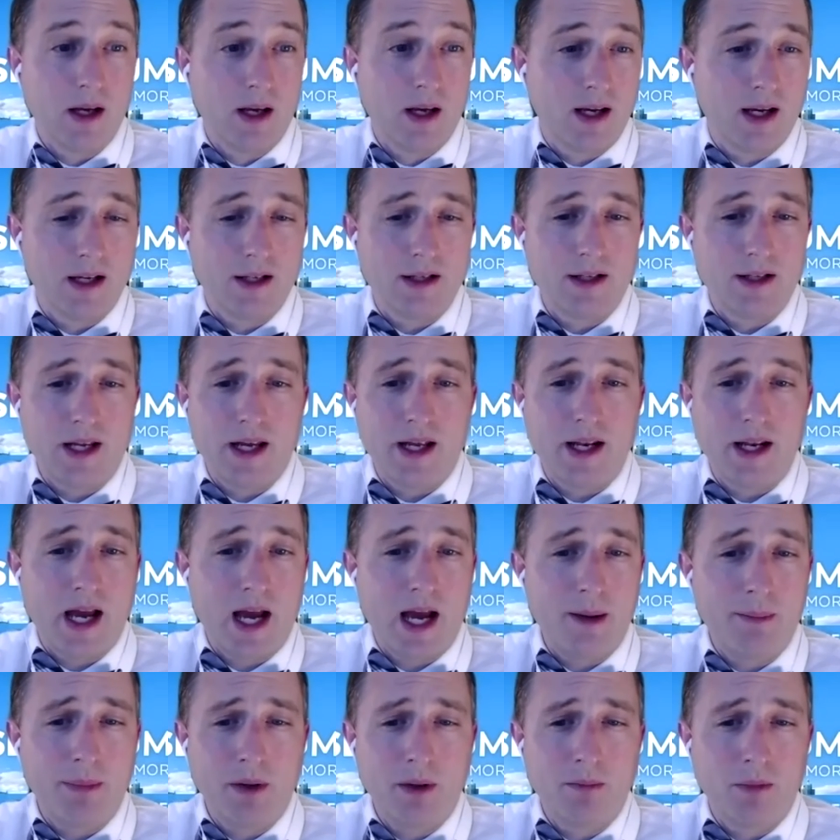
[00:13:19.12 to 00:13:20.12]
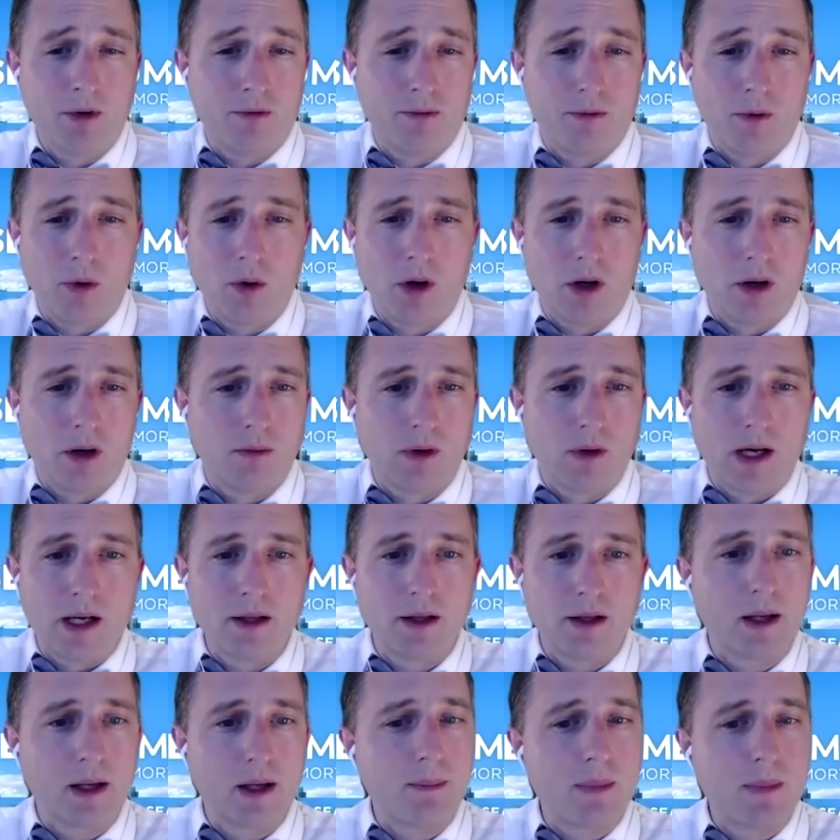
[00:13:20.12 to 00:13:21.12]
it happened before, right?
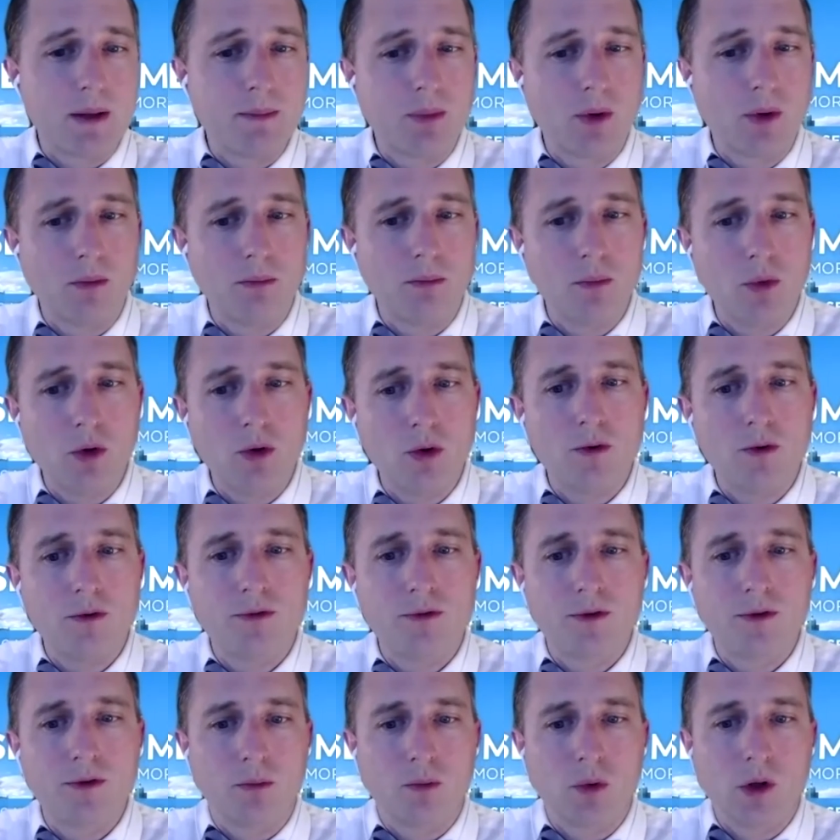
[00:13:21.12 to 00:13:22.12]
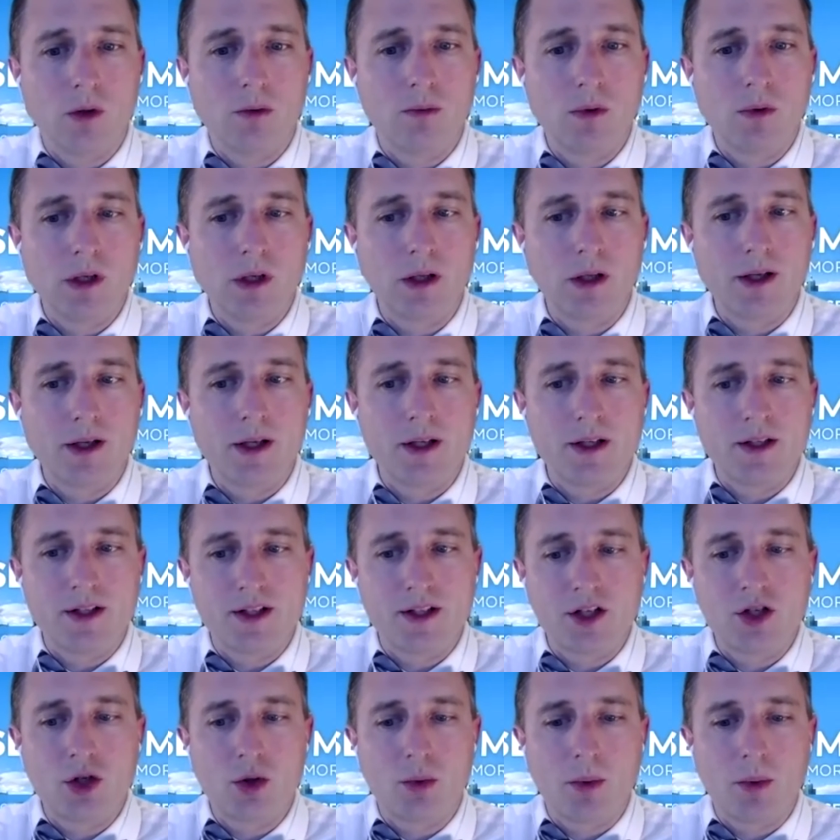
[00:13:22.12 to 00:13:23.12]
Like people were really
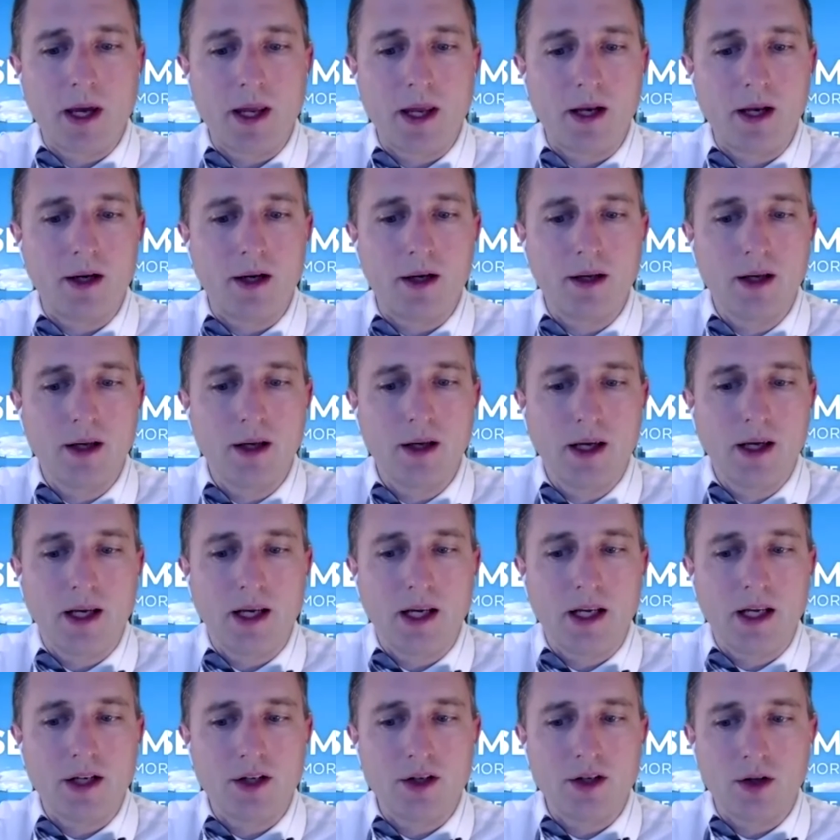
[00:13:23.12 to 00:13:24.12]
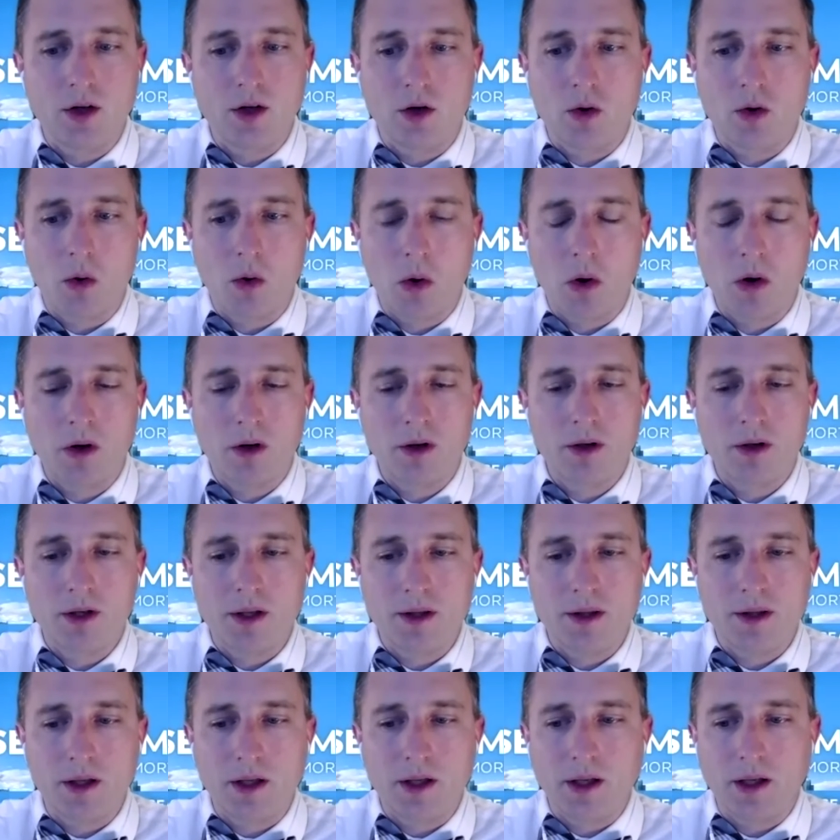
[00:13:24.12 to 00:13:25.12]
situated into the core
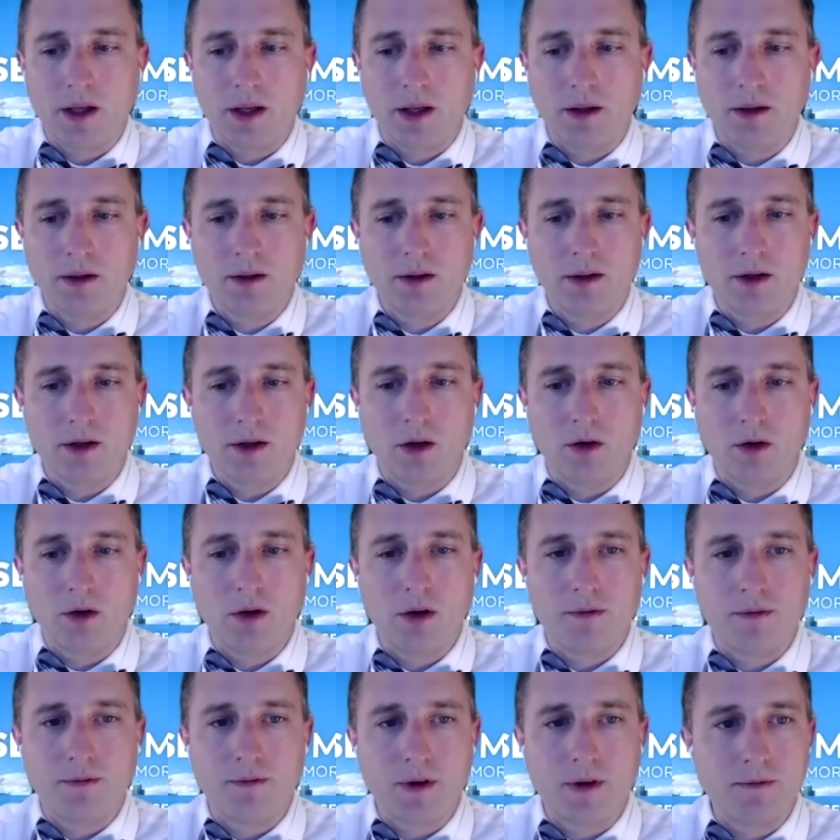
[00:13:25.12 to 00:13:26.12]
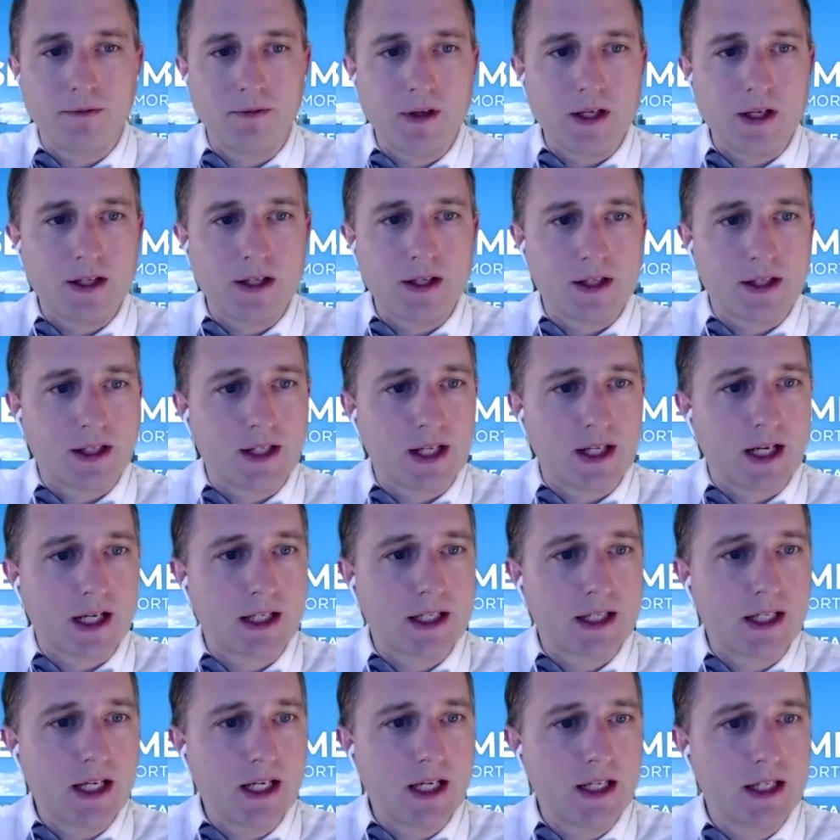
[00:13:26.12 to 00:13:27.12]
in the 50s and
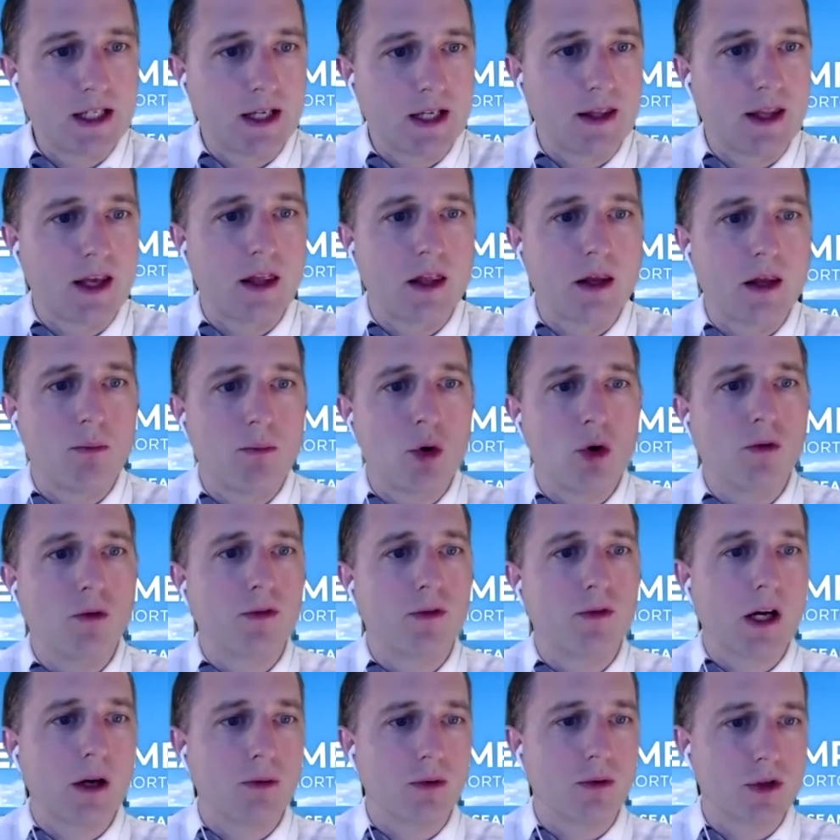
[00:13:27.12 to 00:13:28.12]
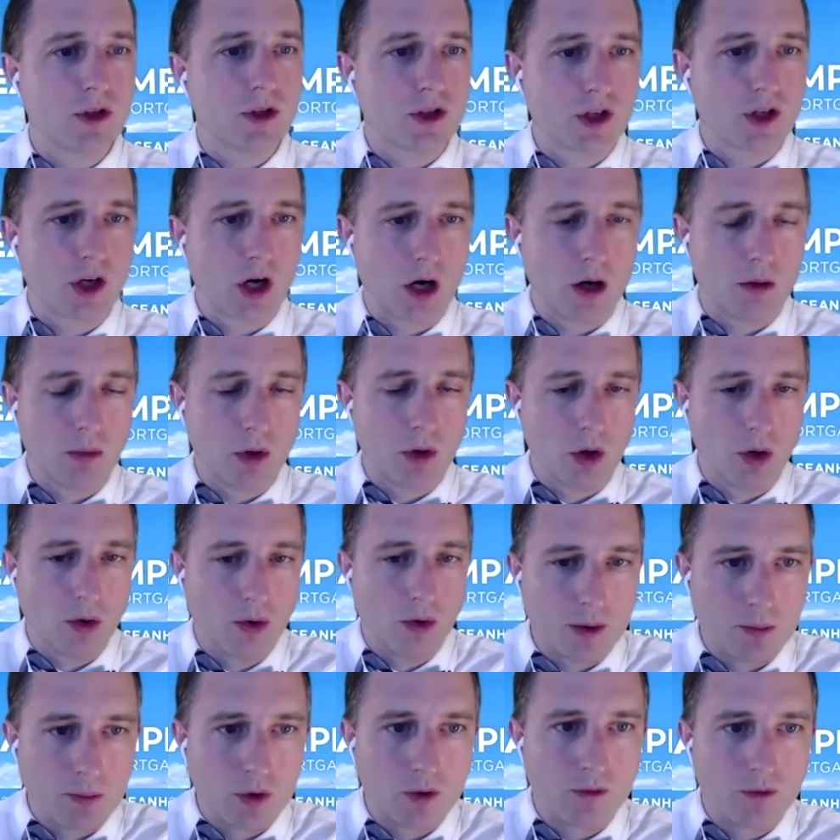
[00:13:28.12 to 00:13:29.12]
60s, and then they moved out to Scarborough.
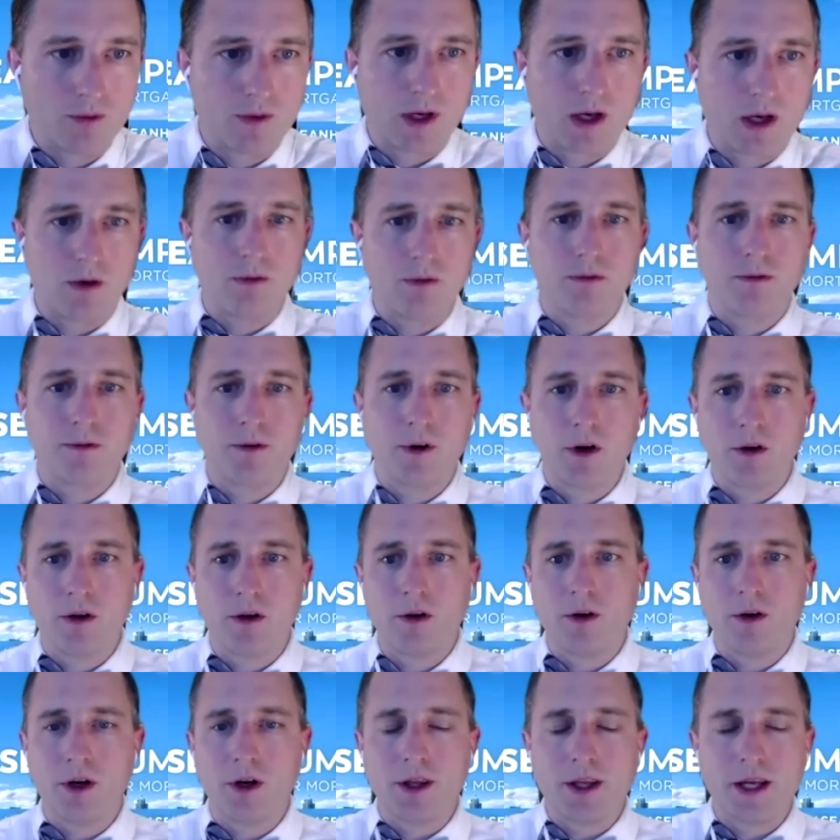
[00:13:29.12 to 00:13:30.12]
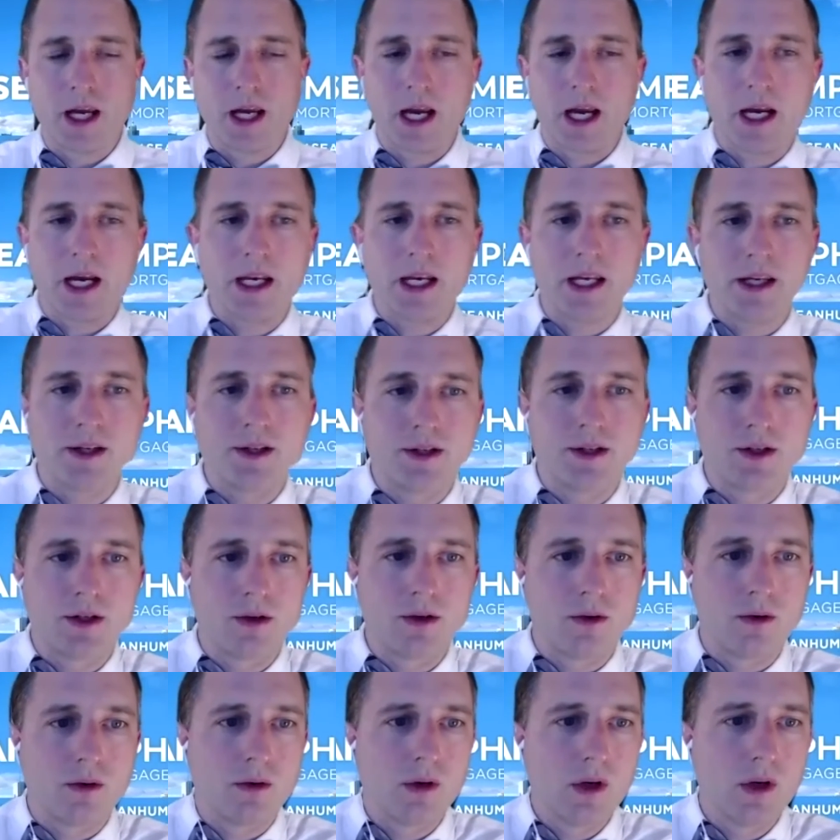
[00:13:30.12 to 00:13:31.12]
They moved out further in the 80s
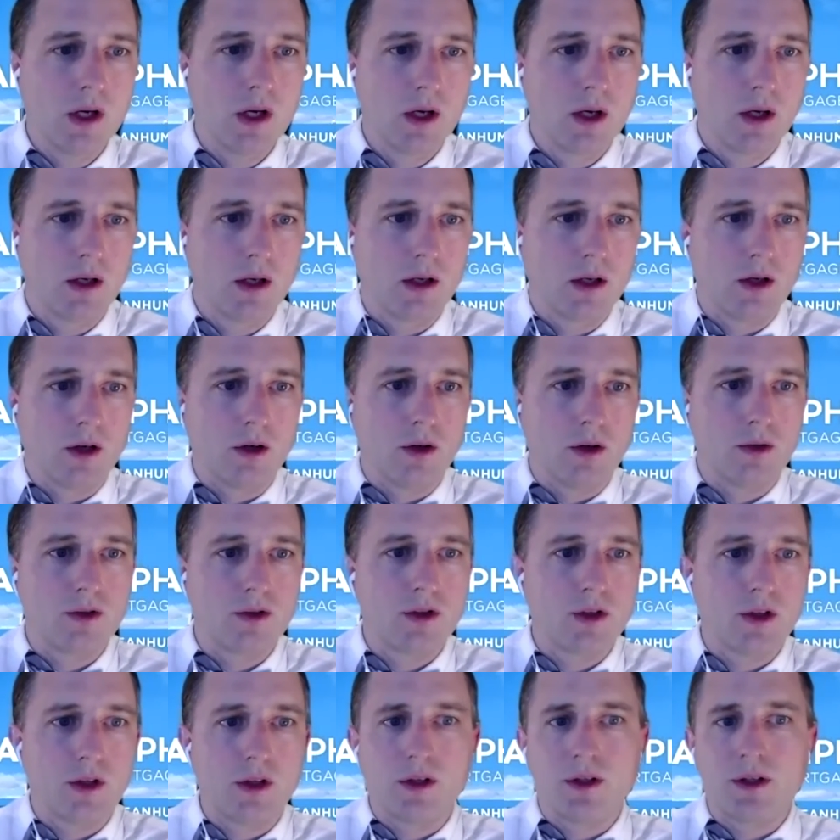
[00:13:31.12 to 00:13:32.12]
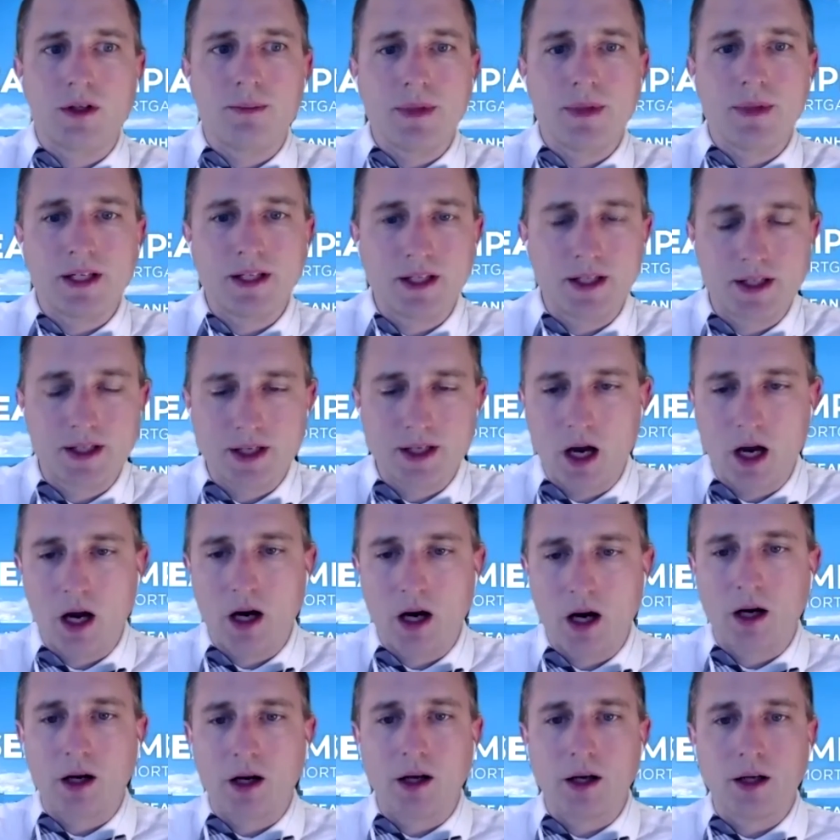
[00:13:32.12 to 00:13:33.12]
to
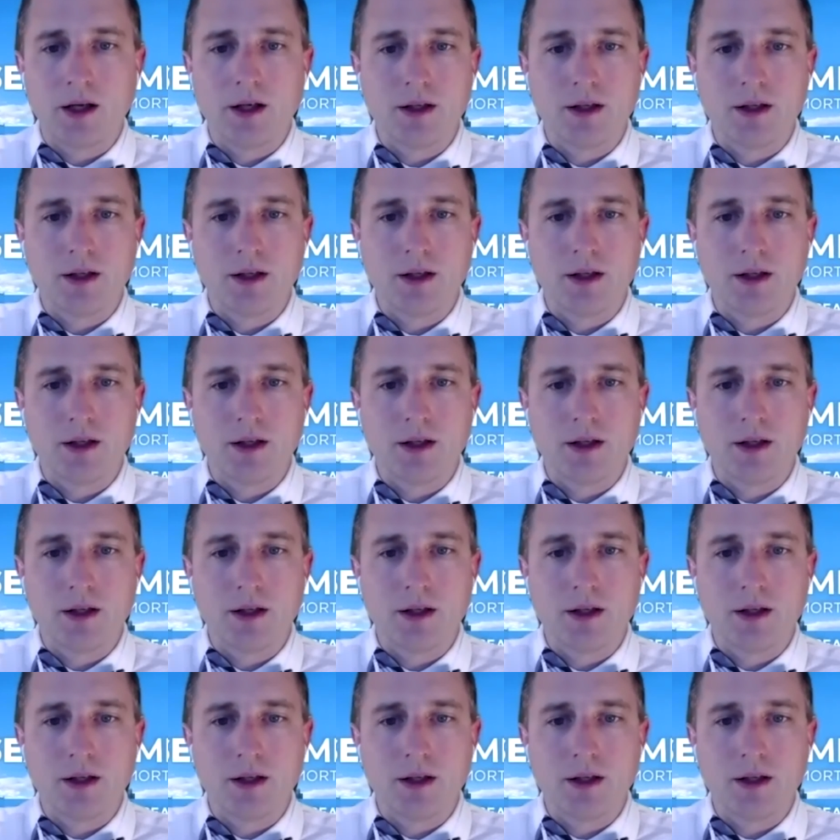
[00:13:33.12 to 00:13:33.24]
Mississauga